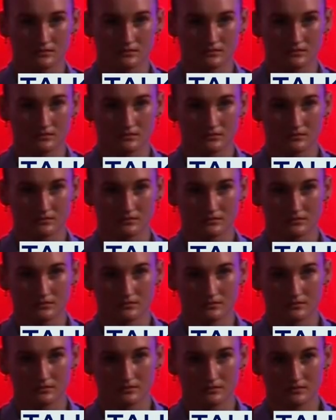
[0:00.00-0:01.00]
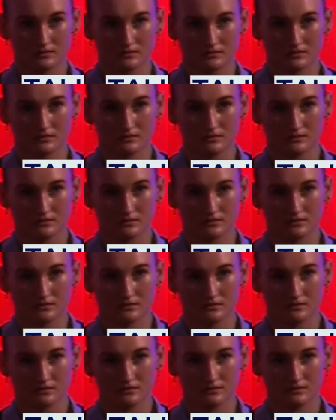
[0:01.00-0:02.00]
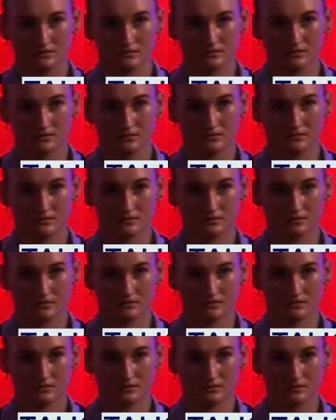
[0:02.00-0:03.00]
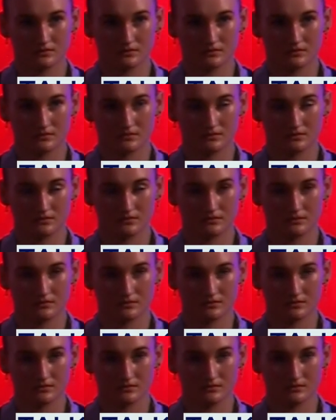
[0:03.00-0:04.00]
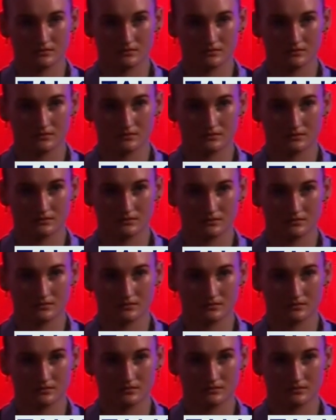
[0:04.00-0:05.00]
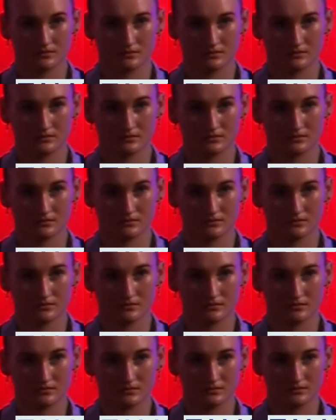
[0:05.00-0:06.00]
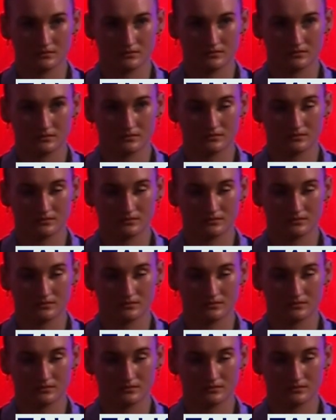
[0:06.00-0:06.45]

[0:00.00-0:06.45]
[no speech]